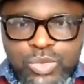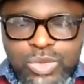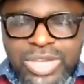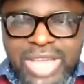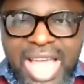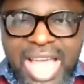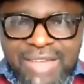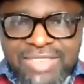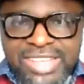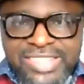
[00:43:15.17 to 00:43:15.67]

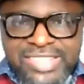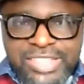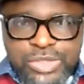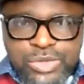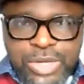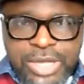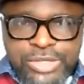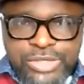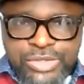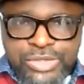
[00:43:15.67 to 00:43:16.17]
we have a
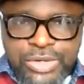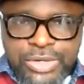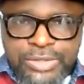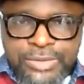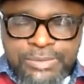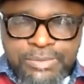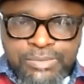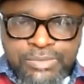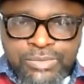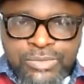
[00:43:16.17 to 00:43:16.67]

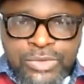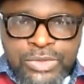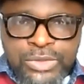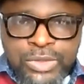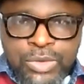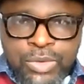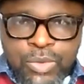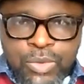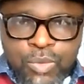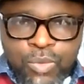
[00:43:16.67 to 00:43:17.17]
situation
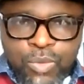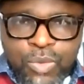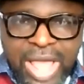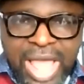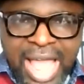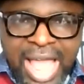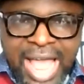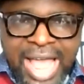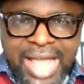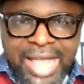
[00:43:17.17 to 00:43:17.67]

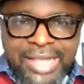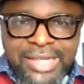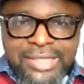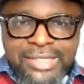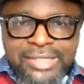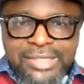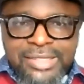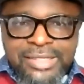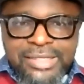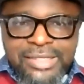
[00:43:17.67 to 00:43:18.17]
where
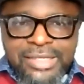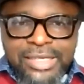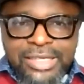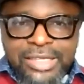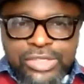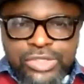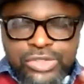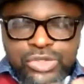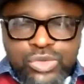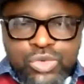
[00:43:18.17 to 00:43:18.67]

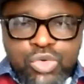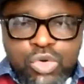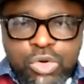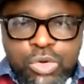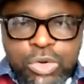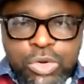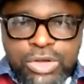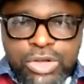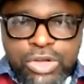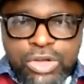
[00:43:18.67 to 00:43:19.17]

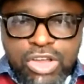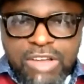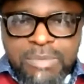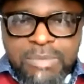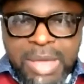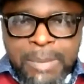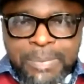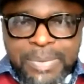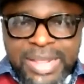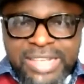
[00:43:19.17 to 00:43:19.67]
school
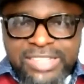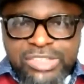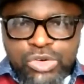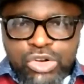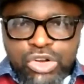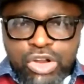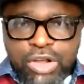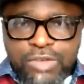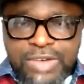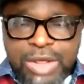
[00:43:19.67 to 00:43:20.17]
government plays the
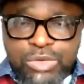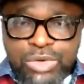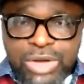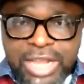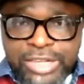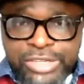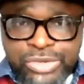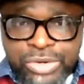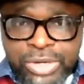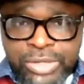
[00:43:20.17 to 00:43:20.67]
role of
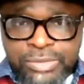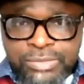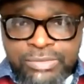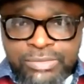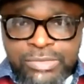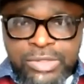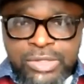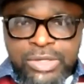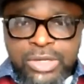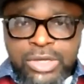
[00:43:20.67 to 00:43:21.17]
regulation,
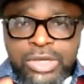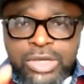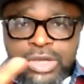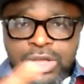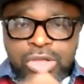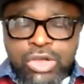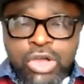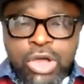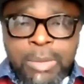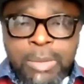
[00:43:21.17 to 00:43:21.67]

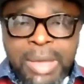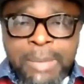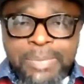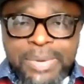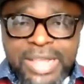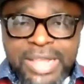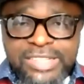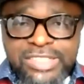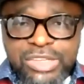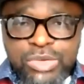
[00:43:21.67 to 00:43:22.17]

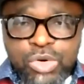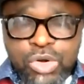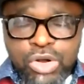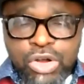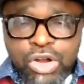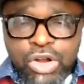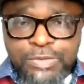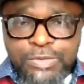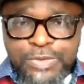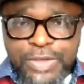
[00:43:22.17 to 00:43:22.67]
government plays the
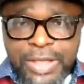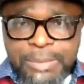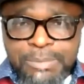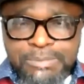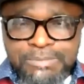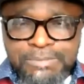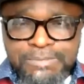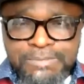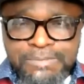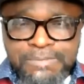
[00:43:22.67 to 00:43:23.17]
role of
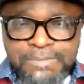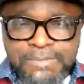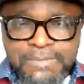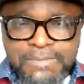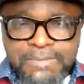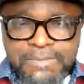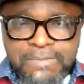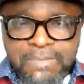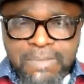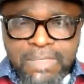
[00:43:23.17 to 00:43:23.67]
um,
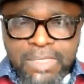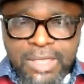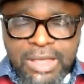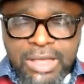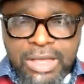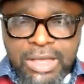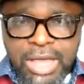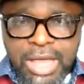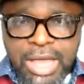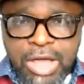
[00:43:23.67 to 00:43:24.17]

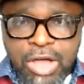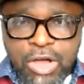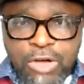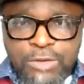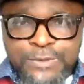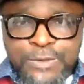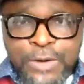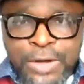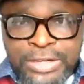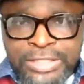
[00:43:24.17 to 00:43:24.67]
funding. Uh,
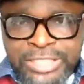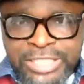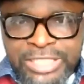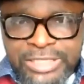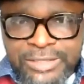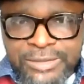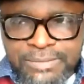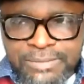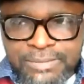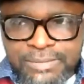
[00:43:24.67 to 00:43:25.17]
of
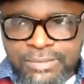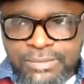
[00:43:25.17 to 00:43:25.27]
funding.